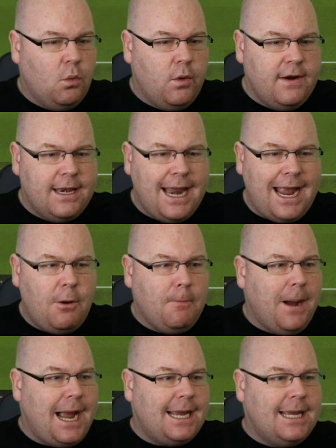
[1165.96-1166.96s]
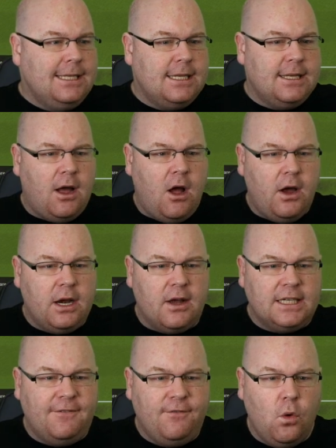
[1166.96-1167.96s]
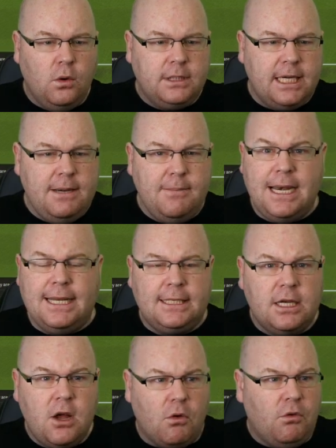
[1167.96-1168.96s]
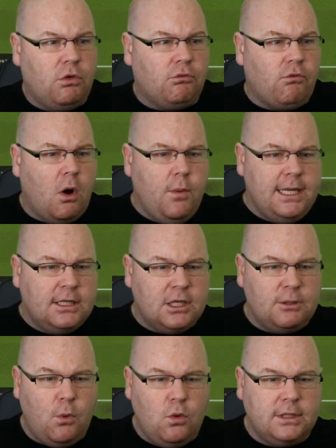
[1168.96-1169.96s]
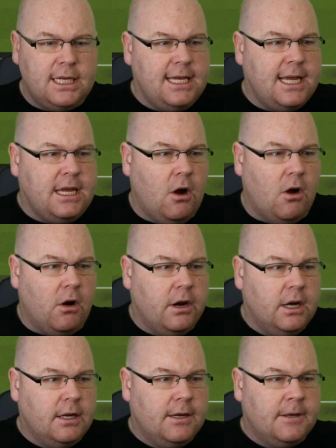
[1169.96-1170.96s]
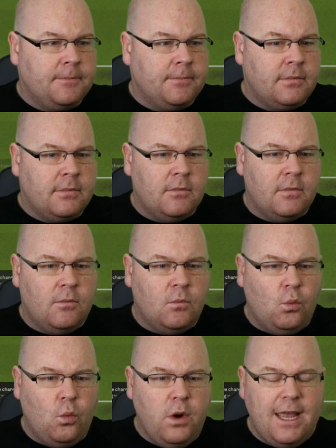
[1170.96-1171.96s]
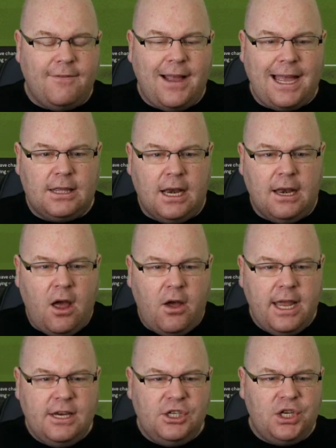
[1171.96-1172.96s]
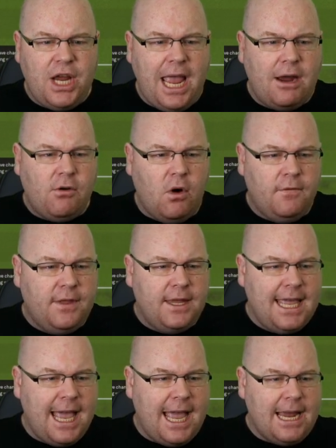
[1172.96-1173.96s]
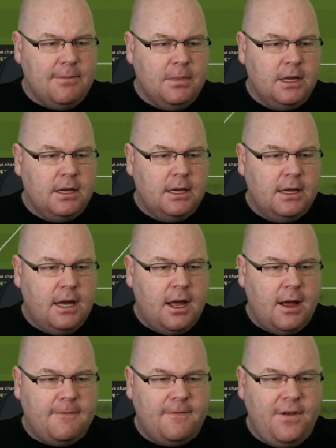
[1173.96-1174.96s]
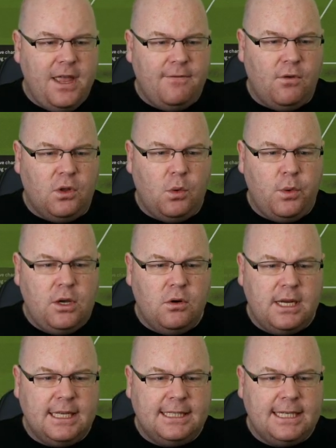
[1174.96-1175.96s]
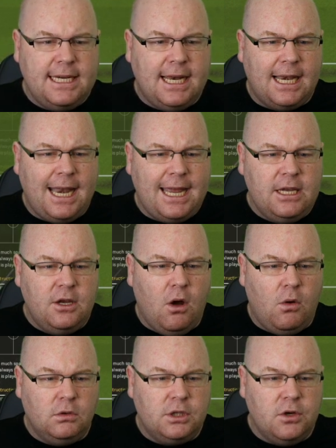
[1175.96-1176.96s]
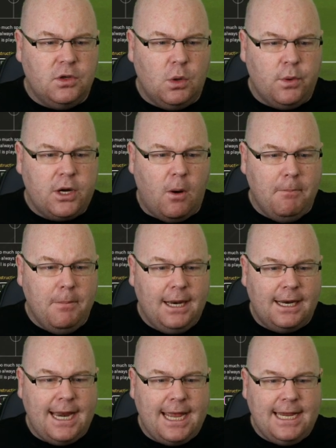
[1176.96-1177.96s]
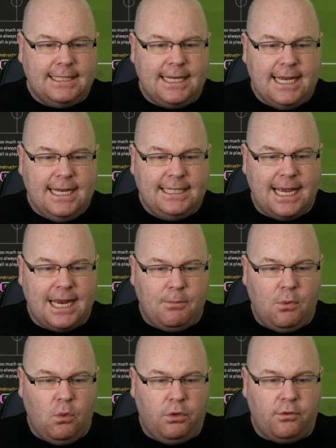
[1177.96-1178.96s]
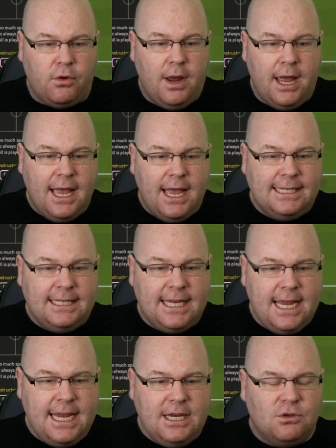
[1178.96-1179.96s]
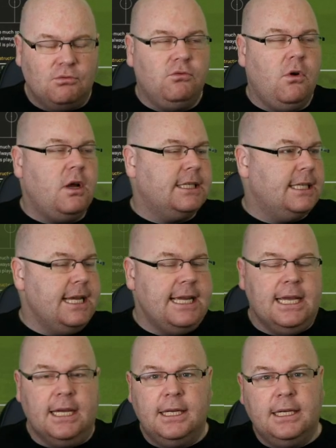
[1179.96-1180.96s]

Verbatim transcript: We are now back into the highlights. fourteen minutes to go. Throw into Sporting Gijón. We have had the lion's share of the game. I'm fearful that we could concede a late goal to them. We got Milanesi. He sent a ball through. Azeez, Rossi.